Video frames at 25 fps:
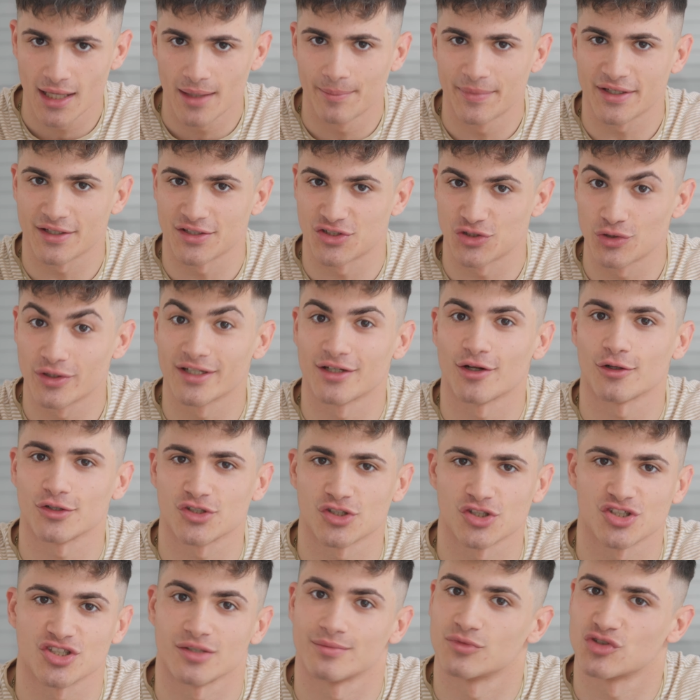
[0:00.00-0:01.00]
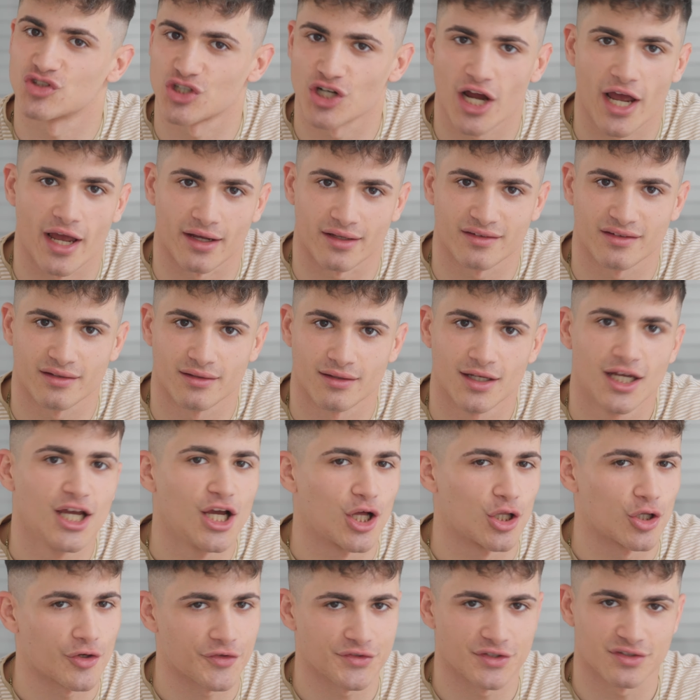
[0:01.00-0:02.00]
Because you can also subtract.
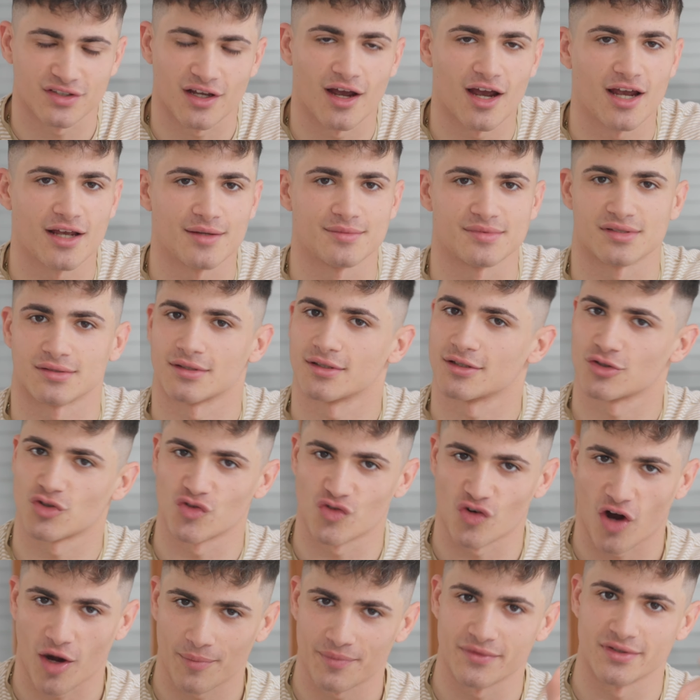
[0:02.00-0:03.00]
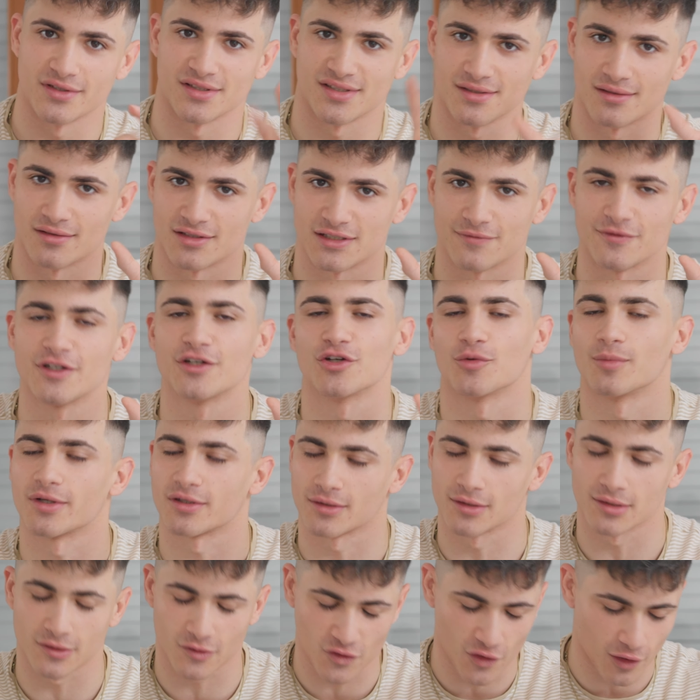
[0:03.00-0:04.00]
A lot of the times, I'm going to drop this in this video, but
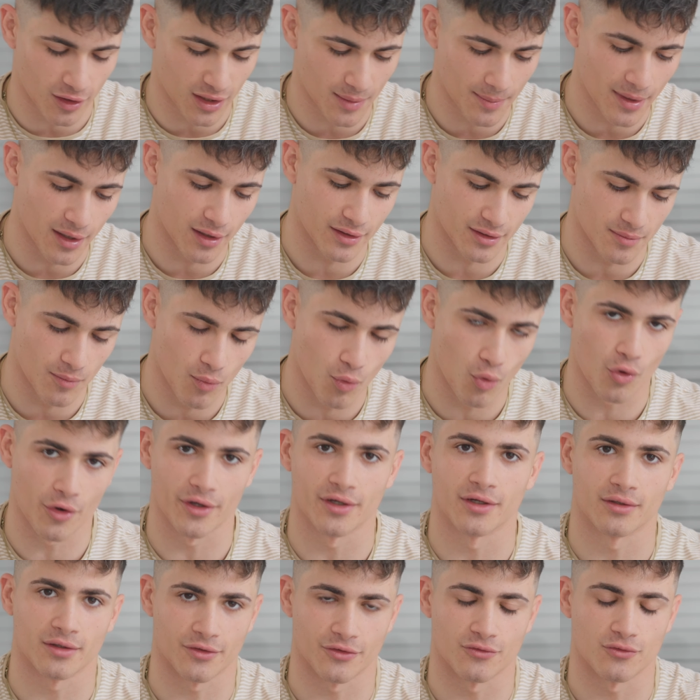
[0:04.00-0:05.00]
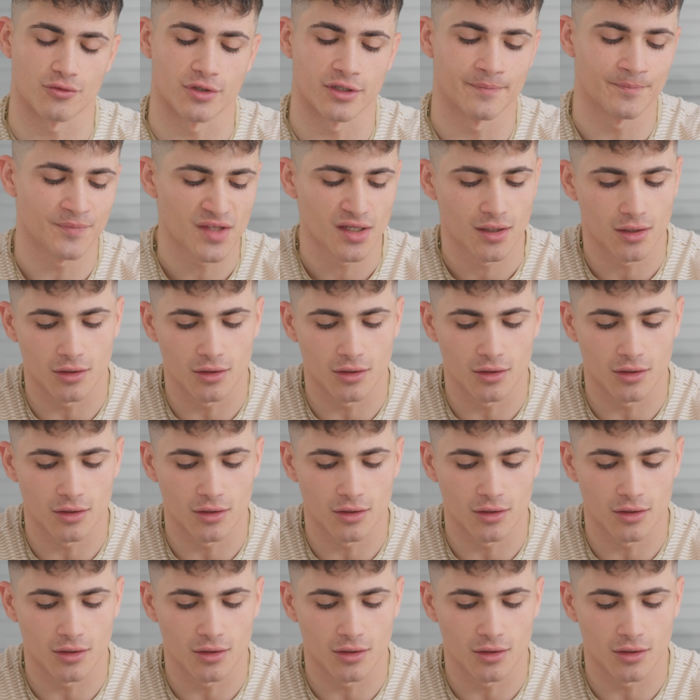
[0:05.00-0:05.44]
I'm going to talk about it more in another one.